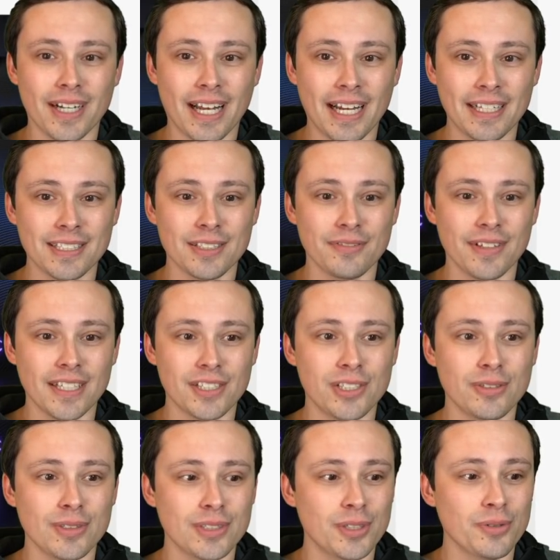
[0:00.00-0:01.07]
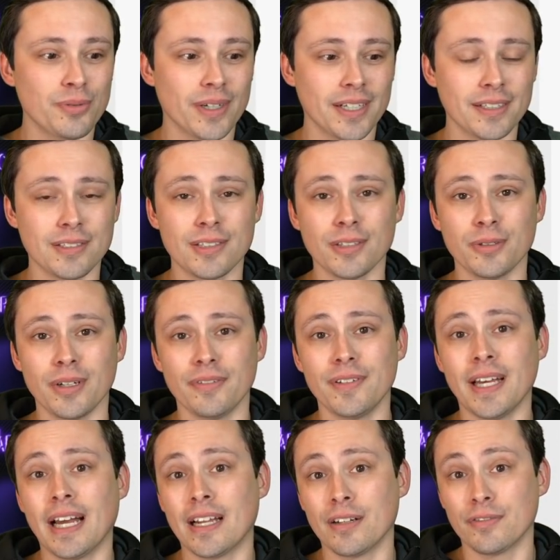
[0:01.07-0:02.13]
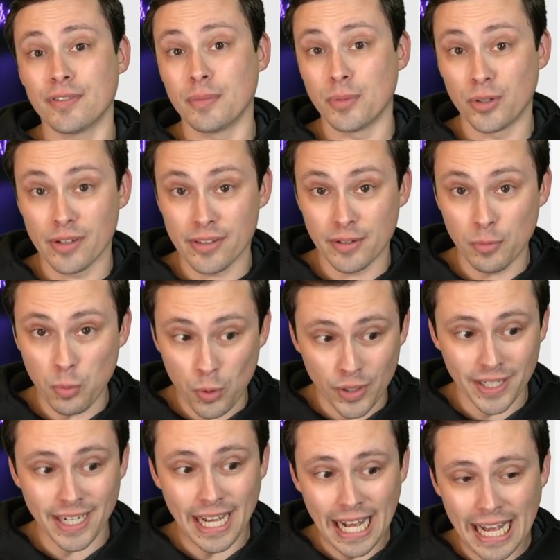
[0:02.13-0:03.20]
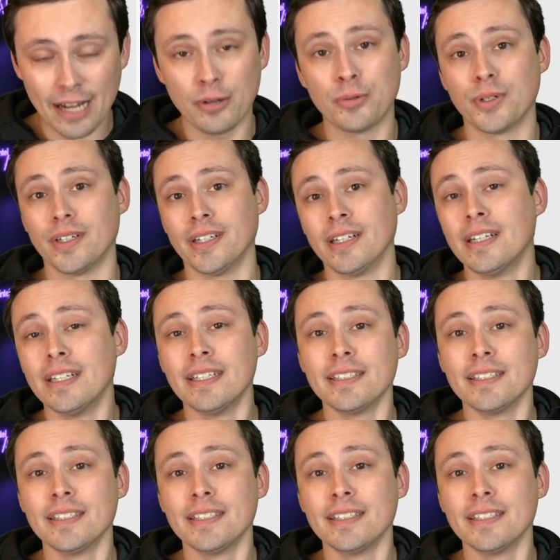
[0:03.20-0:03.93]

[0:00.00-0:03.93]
kinds of issues you'd run into if you had it for more than one hour